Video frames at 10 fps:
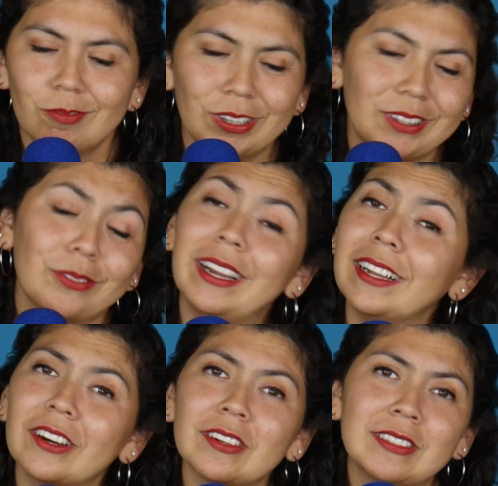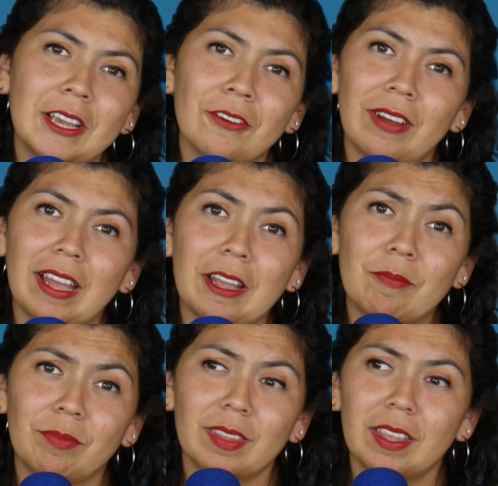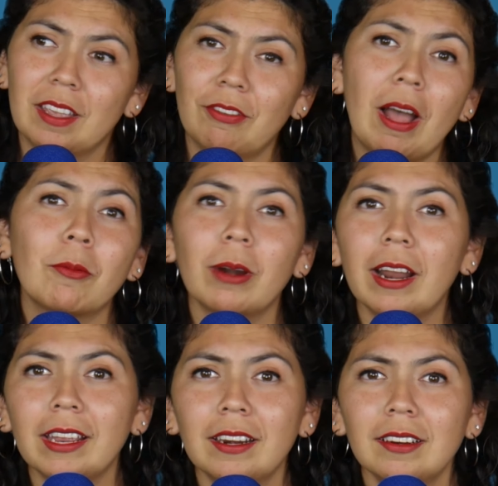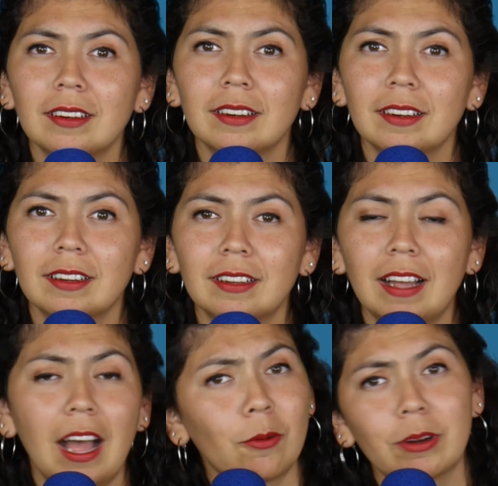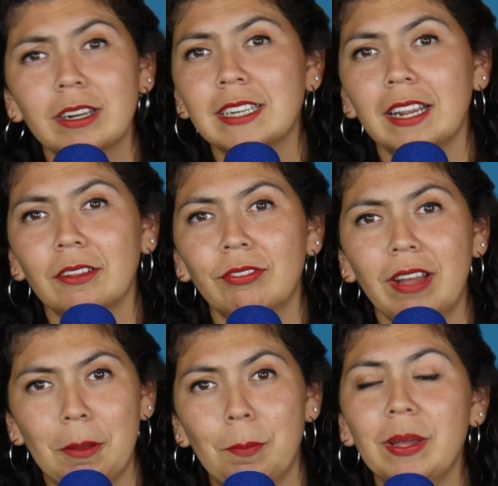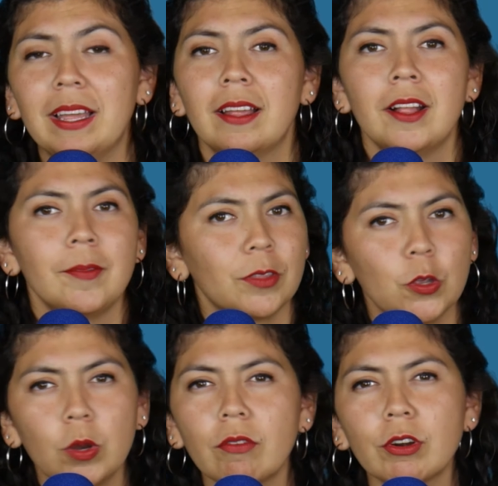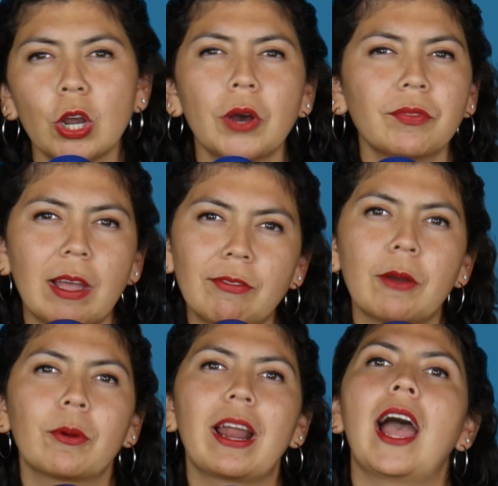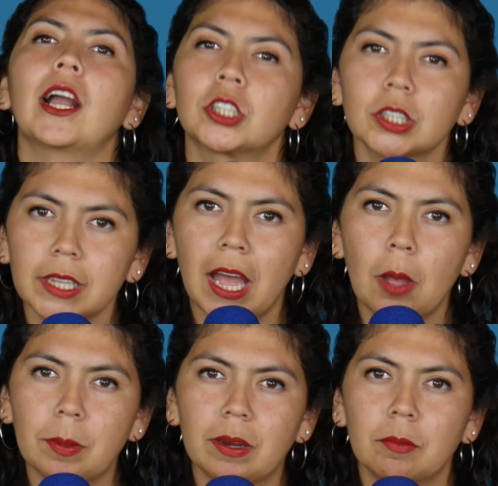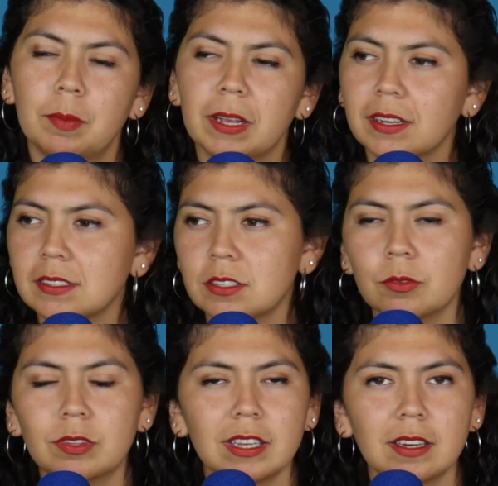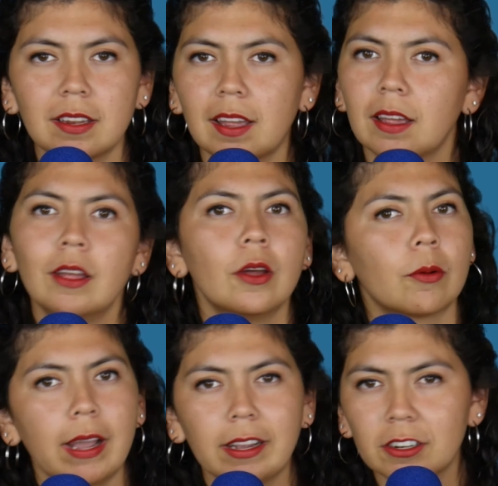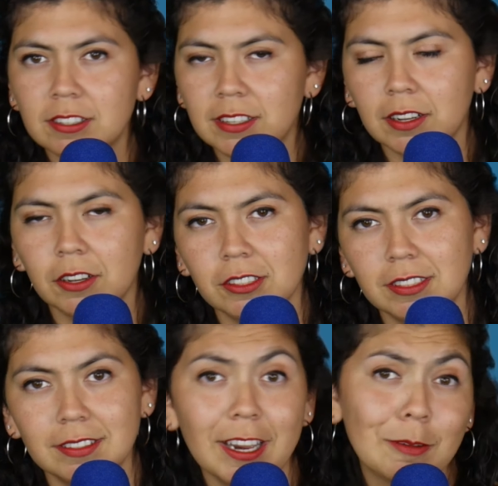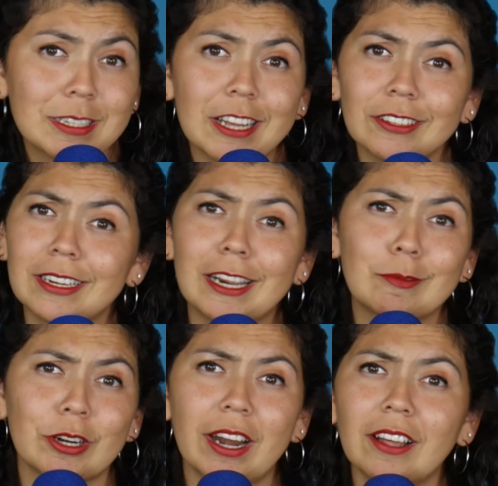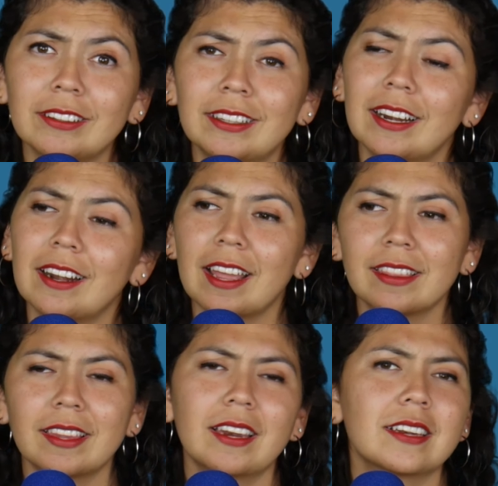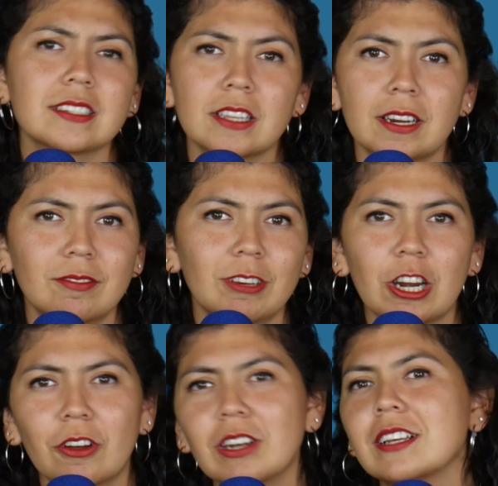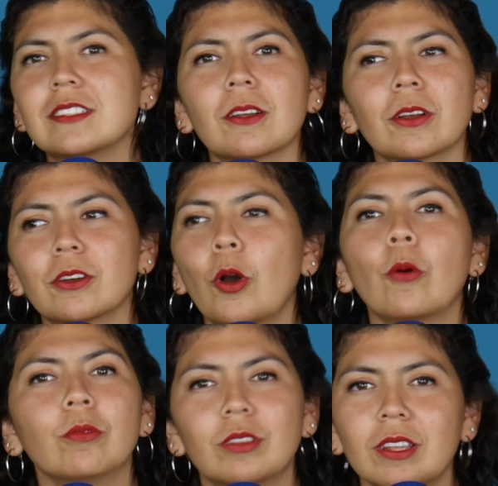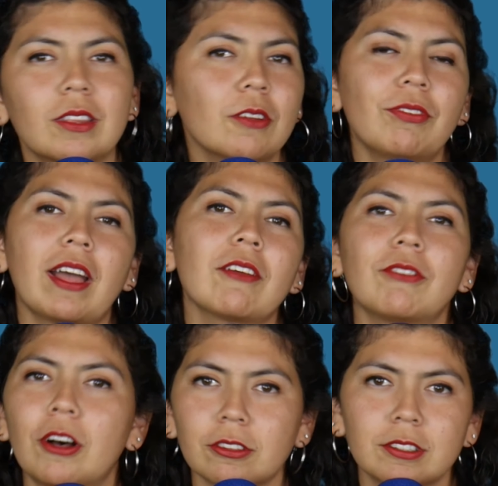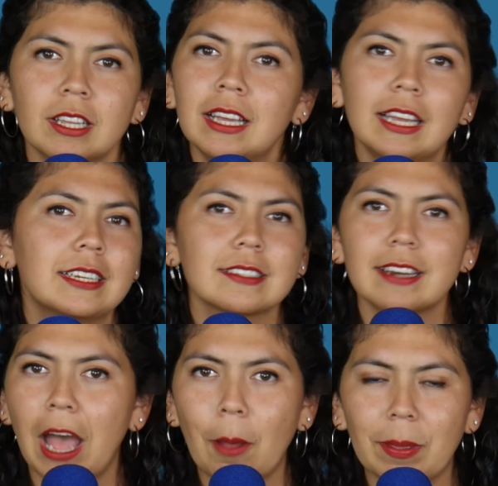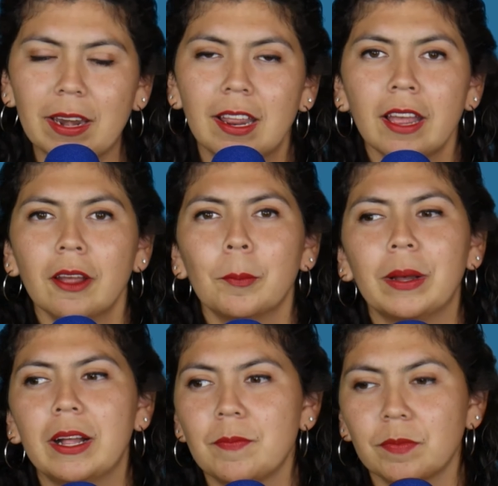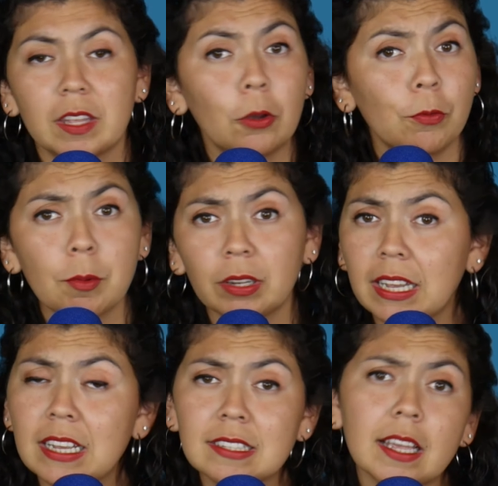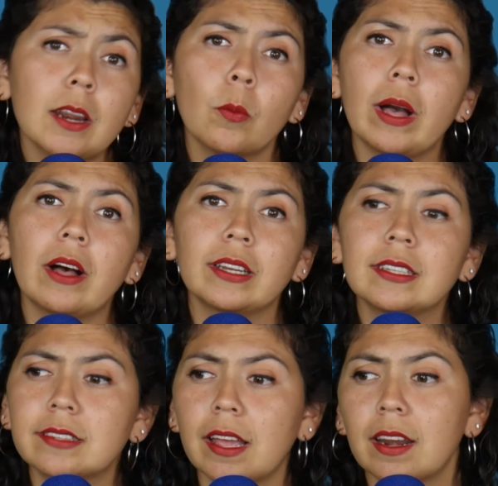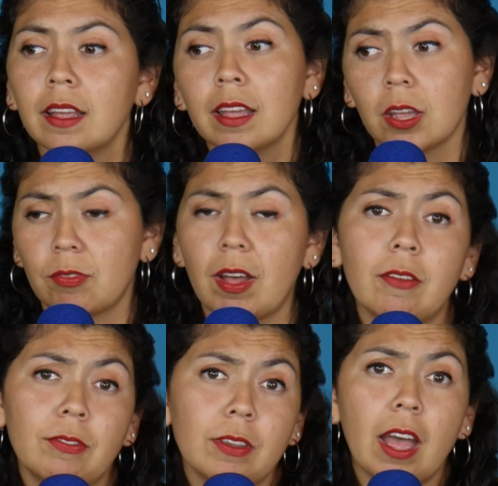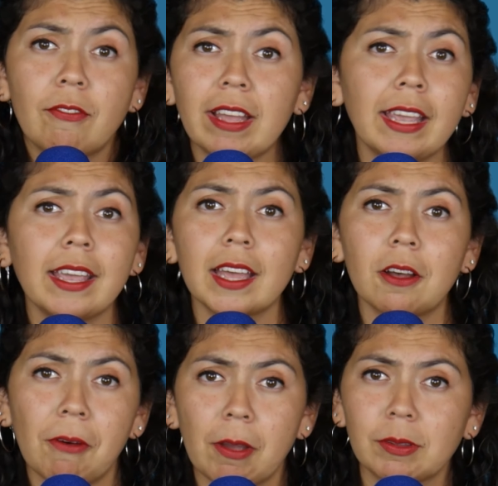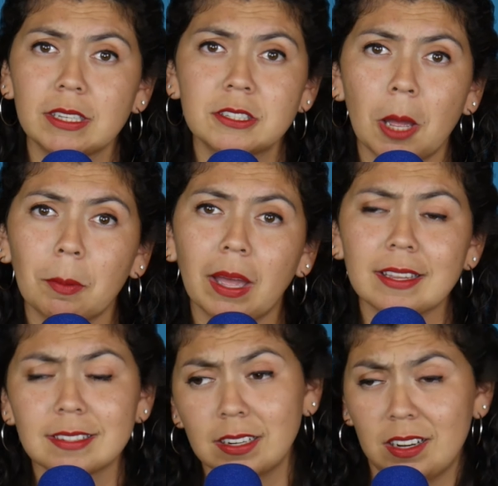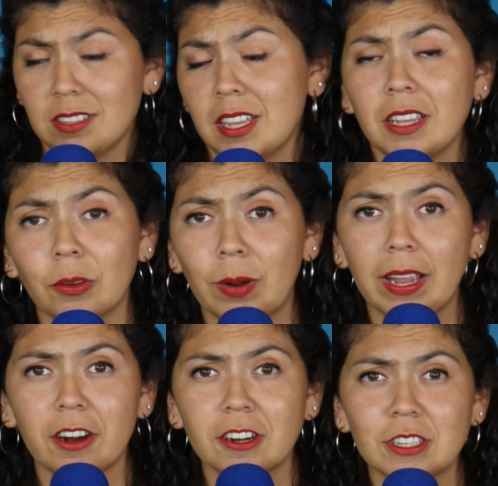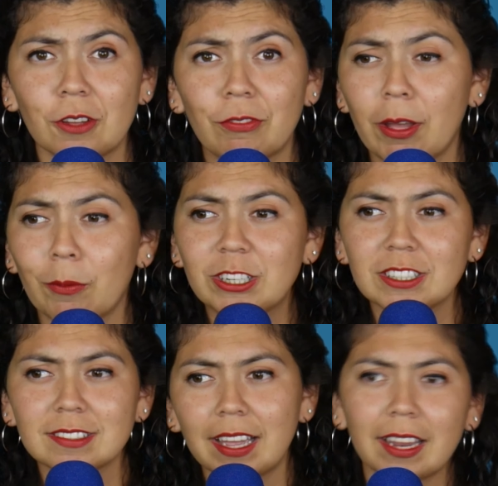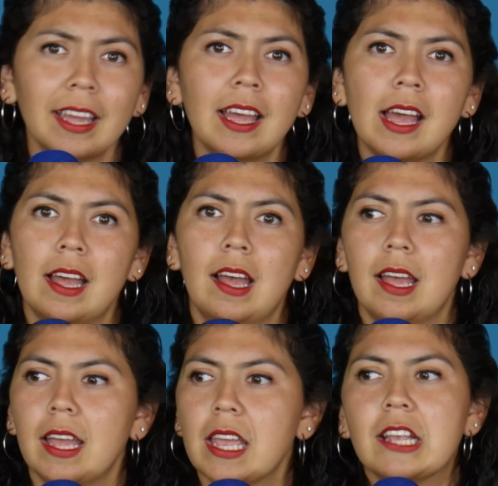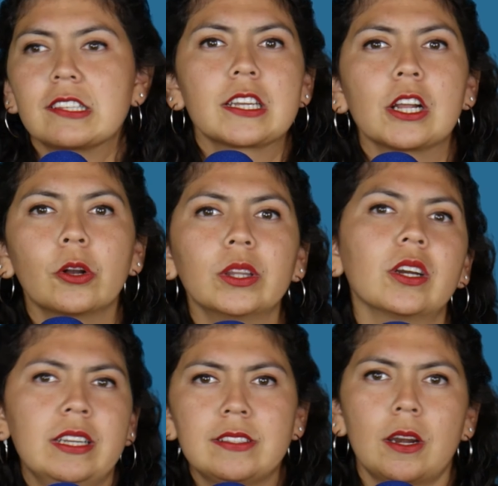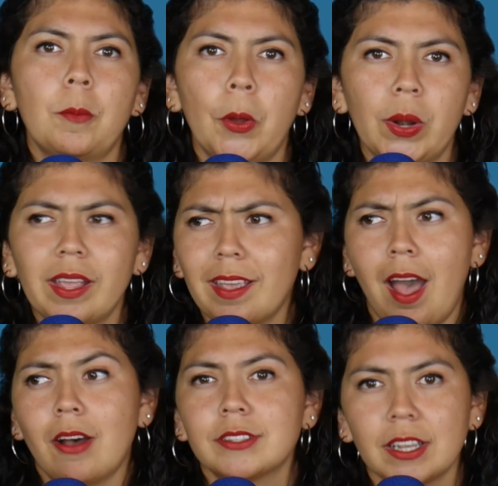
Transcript: With the Ryan Garcia fight, if I'm Ryan, I wouldn't take the fight. But you never know if that fight would actually happen because you've seen that Ryan Garcia calls these names out, the names are out there, and then it doesn't, you know, it doesn't go, the, the fight falls, it doesn't happen. But Teofimo, like he said it well. He said, if if if I can't get a fight with these top guys, then I'll take the Ryan Garcia fight, which is like he's gonna go in there, he's an opponent. Yeah, I'll